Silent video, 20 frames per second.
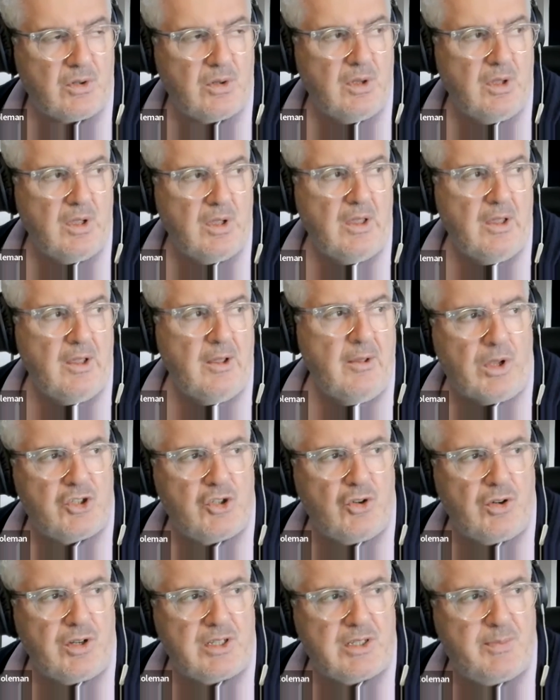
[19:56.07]
So
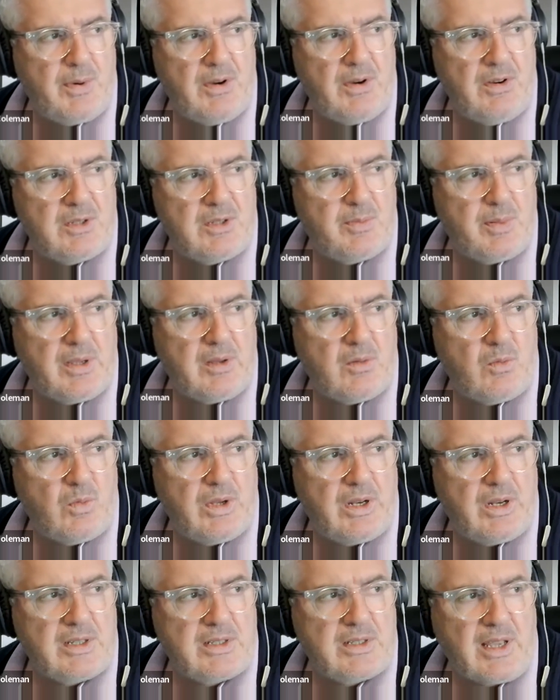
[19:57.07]
what's your experience
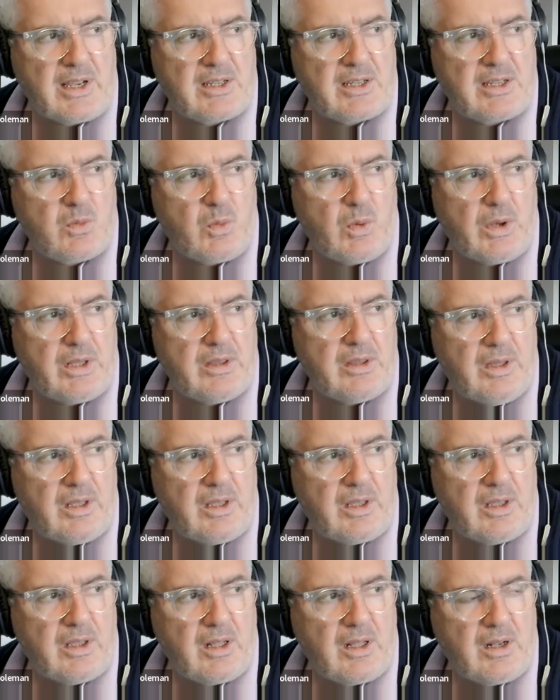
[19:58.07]
being with execs when
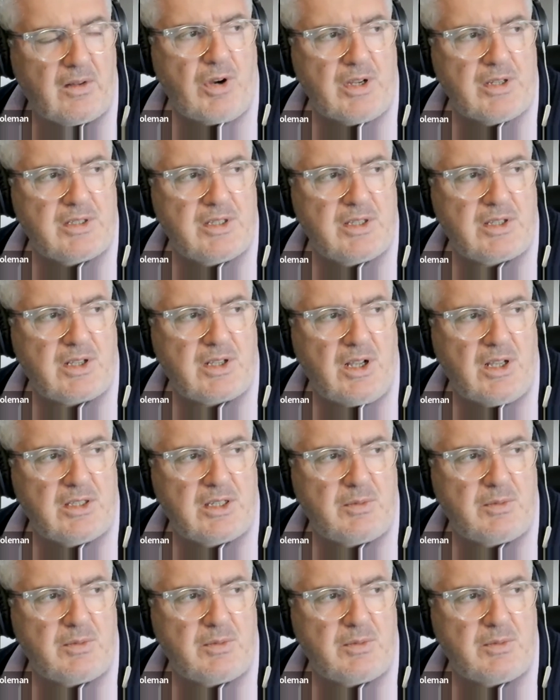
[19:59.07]
they come across this